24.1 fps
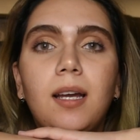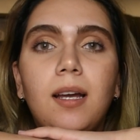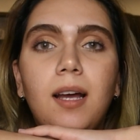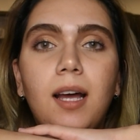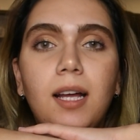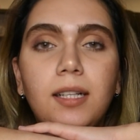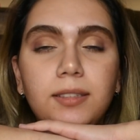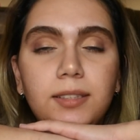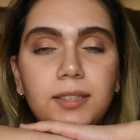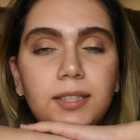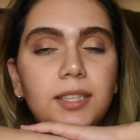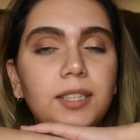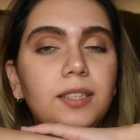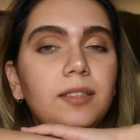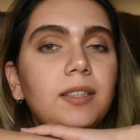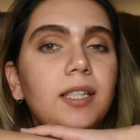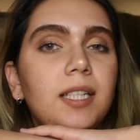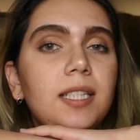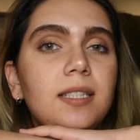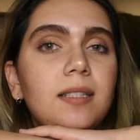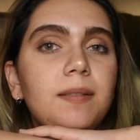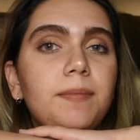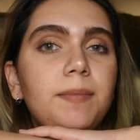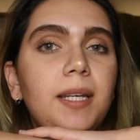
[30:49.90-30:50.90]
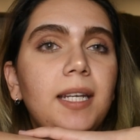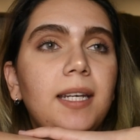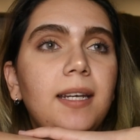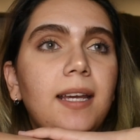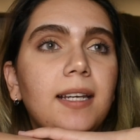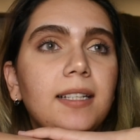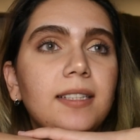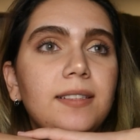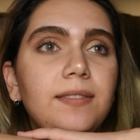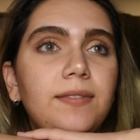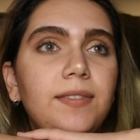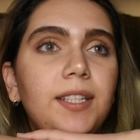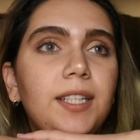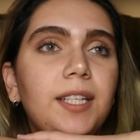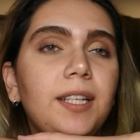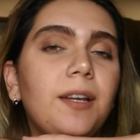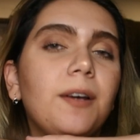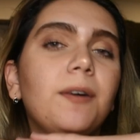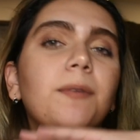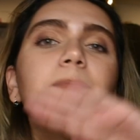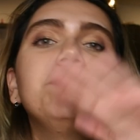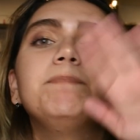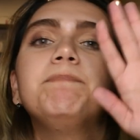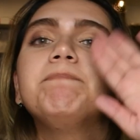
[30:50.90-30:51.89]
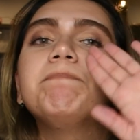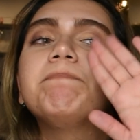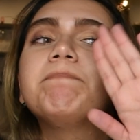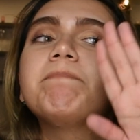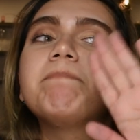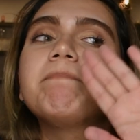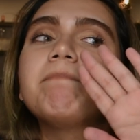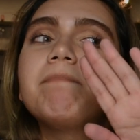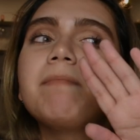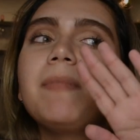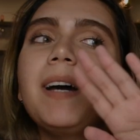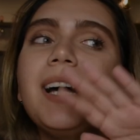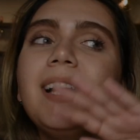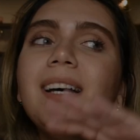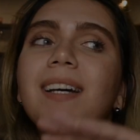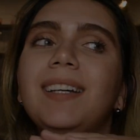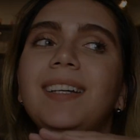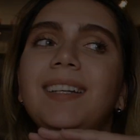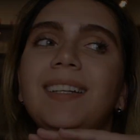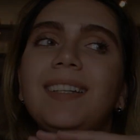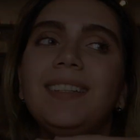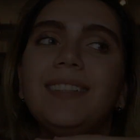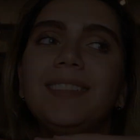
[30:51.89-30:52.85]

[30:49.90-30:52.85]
i'll see you guys on my next video bye